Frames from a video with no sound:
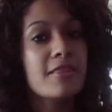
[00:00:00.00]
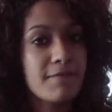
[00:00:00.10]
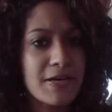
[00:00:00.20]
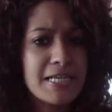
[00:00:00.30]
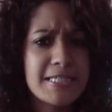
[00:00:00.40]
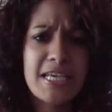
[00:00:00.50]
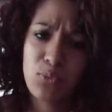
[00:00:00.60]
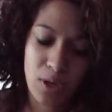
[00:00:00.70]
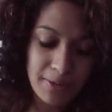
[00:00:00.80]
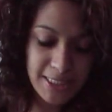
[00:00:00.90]
The first
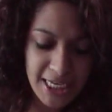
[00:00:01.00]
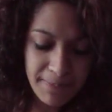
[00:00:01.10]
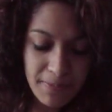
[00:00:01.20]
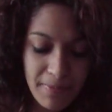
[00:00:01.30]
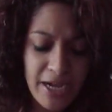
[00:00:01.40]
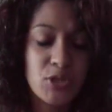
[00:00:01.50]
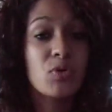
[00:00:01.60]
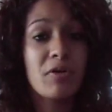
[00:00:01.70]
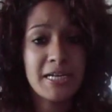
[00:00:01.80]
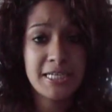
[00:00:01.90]
thing one must keep in mind
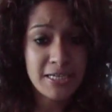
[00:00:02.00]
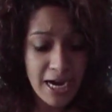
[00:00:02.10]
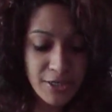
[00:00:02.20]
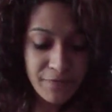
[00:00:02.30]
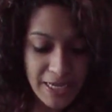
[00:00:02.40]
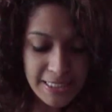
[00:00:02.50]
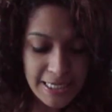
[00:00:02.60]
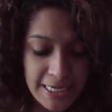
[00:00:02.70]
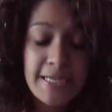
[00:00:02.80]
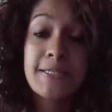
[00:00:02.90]
when writing a narrative
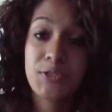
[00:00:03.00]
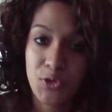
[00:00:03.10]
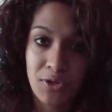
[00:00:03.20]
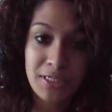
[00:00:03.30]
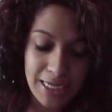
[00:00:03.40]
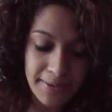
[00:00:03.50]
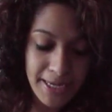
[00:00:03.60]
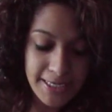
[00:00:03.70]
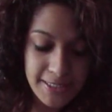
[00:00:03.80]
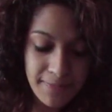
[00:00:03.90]
essay is a solid
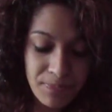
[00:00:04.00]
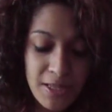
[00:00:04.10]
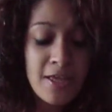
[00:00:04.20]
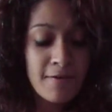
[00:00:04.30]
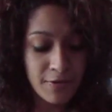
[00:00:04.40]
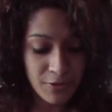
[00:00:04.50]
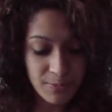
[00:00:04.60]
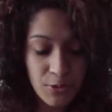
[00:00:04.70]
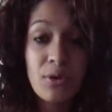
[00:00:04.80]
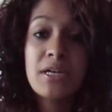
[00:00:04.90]
climax.
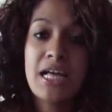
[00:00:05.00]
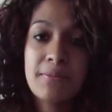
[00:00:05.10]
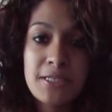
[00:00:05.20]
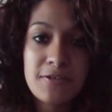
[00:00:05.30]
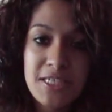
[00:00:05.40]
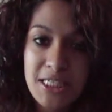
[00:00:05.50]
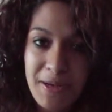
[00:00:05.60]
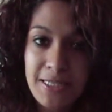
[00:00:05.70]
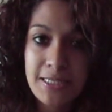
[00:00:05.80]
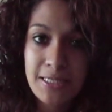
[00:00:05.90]
Furthermore, an element of
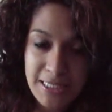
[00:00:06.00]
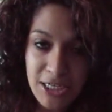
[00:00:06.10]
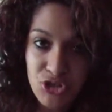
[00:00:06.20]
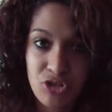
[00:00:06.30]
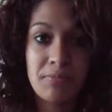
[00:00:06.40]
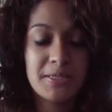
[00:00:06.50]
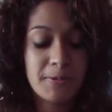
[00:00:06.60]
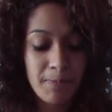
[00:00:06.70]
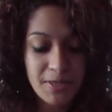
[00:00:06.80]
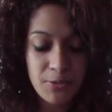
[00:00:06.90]
suspense is essential and
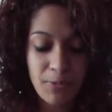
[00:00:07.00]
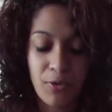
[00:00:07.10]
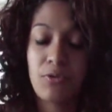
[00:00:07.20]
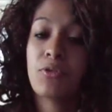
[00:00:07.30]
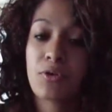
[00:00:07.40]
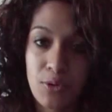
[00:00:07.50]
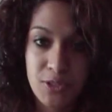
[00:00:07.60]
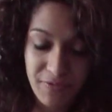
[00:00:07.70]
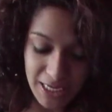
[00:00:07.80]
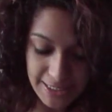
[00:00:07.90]
must be built upon through the
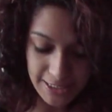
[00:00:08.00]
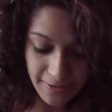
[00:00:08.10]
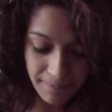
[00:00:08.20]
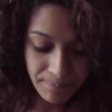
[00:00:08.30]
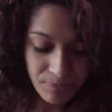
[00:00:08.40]
course of the essay.